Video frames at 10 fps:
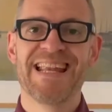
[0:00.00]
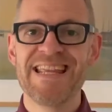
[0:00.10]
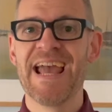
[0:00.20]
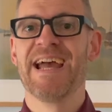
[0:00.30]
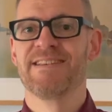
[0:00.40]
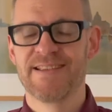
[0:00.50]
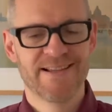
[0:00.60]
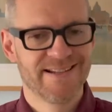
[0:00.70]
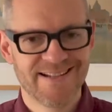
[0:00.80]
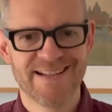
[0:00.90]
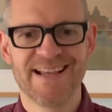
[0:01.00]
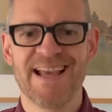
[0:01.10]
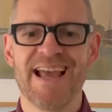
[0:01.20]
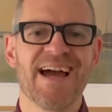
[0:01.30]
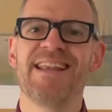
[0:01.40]
yet
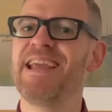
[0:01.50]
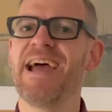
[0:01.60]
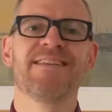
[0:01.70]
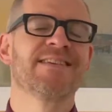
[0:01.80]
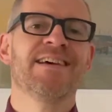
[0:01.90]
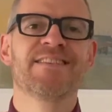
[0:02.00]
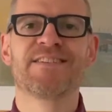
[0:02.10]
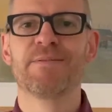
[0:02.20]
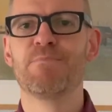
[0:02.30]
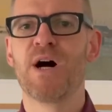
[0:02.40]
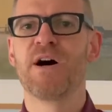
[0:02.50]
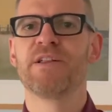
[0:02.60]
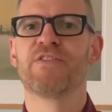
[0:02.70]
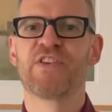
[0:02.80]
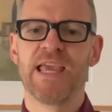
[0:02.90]
the
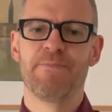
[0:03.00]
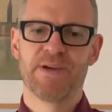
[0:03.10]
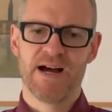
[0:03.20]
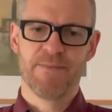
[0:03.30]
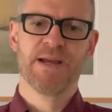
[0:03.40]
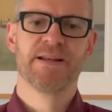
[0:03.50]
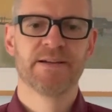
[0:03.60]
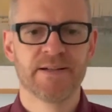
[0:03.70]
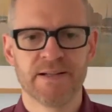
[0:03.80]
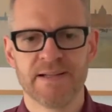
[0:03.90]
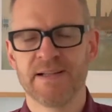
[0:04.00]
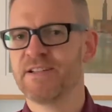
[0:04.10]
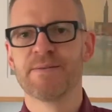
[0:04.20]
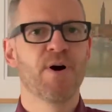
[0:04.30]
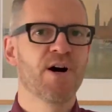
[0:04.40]
demands keep coming.
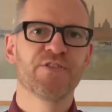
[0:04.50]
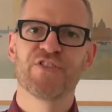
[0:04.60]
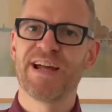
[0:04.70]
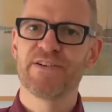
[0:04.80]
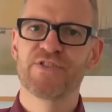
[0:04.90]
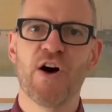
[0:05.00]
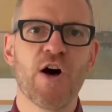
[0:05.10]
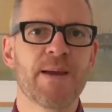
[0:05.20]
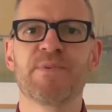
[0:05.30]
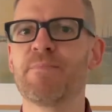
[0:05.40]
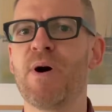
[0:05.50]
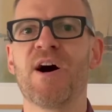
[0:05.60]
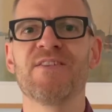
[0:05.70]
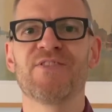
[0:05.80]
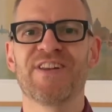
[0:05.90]
Demands on our time,
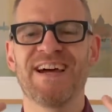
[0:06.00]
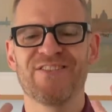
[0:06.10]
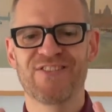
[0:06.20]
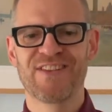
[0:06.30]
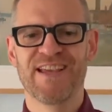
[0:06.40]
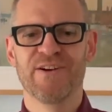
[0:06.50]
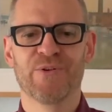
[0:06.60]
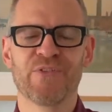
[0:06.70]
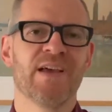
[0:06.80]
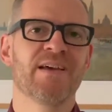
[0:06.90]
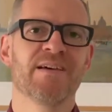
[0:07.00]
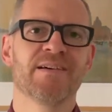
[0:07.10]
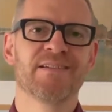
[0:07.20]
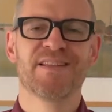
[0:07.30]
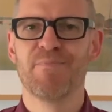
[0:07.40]
demands on our skills,
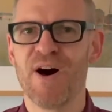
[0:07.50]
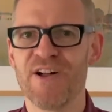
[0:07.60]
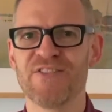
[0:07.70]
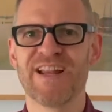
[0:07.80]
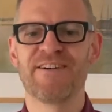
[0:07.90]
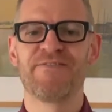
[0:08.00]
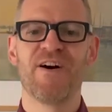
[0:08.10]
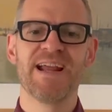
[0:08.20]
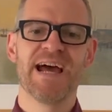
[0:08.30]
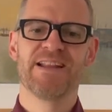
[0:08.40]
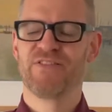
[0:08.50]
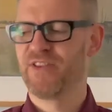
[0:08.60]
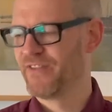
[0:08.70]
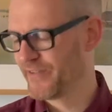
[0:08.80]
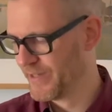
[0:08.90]
demands on our finances.